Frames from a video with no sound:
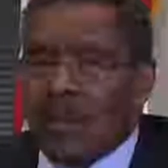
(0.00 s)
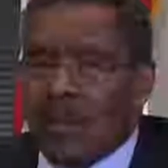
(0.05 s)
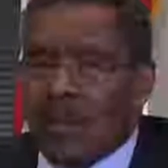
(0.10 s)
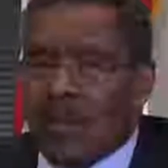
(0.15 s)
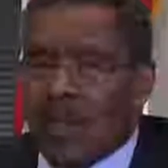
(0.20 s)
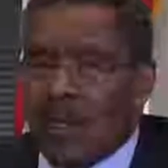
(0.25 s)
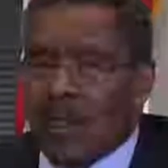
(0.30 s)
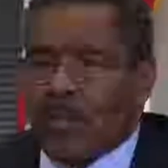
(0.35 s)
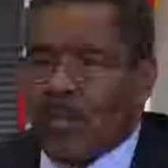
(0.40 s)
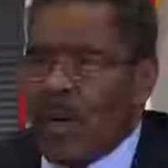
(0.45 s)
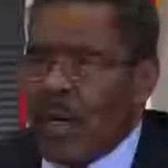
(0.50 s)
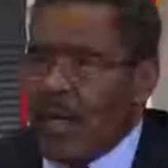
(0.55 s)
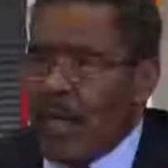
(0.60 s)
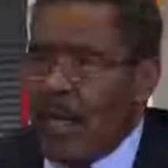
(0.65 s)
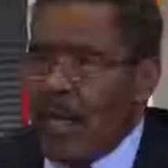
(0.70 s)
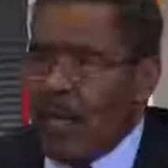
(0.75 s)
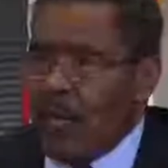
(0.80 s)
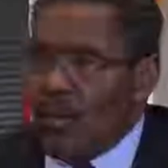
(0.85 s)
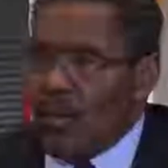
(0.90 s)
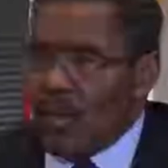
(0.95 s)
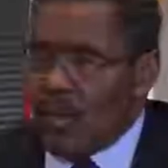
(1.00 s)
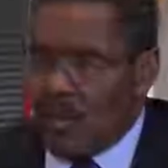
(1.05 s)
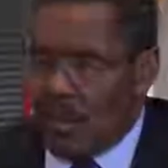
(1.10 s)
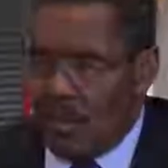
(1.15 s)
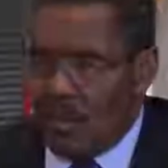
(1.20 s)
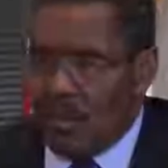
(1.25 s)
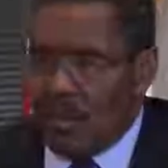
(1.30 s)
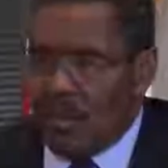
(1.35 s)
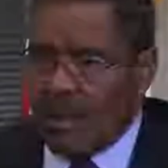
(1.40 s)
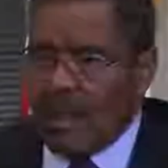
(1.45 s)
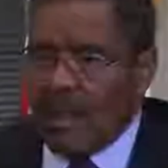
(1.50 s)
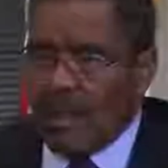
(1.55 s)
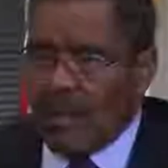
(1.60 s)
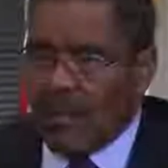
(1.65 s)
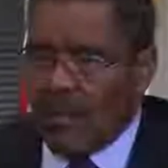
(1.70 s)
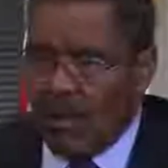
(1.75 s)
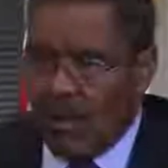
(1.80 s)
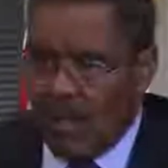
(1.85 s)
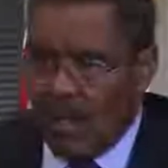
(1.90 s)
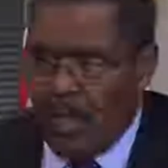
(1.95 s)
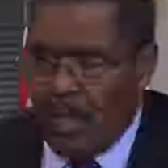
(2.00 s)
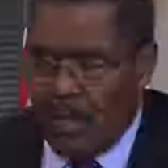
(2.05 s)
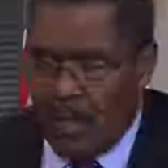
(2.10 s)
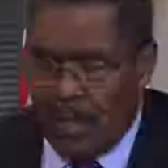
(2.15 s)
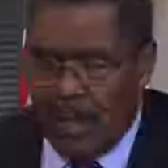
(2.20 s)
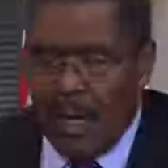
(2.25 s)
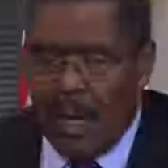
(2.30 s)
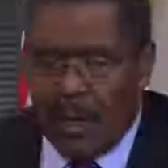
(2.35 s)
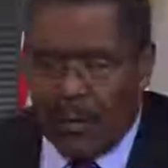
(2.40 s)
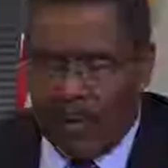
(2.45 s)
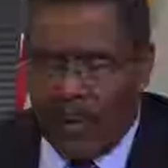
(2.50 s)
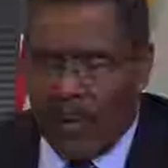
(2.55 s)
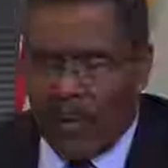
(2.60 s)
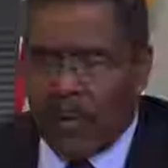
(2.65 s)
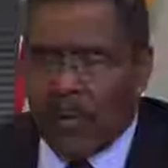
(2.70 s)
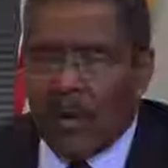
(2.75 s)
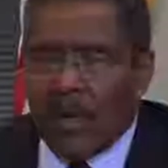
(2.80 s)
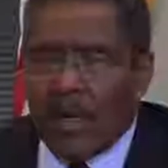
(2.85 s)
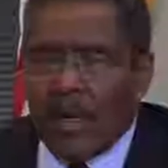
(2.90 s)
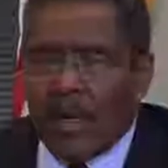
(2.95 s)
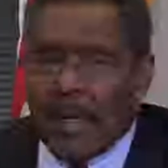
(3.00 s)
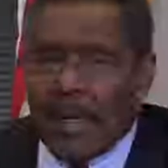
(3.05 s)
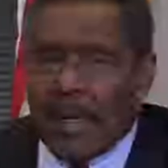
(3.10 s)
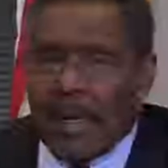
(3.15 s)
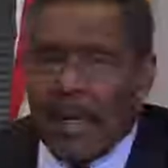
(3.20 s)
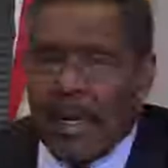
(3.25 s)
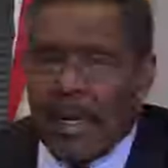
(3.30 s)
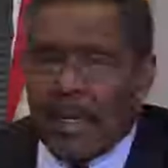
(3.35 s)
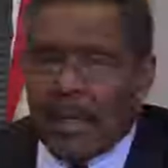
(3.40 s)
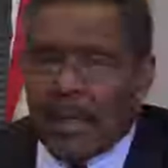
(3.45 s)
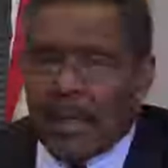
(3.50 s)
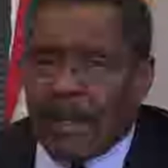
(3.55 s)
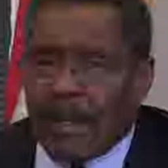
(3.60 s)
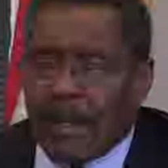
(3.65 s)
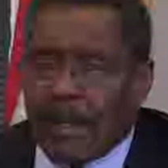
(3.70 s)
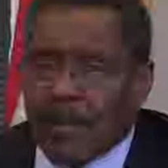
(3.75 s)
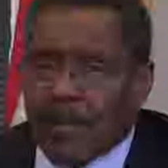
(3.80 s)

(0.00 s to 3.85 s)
since my name was out there. And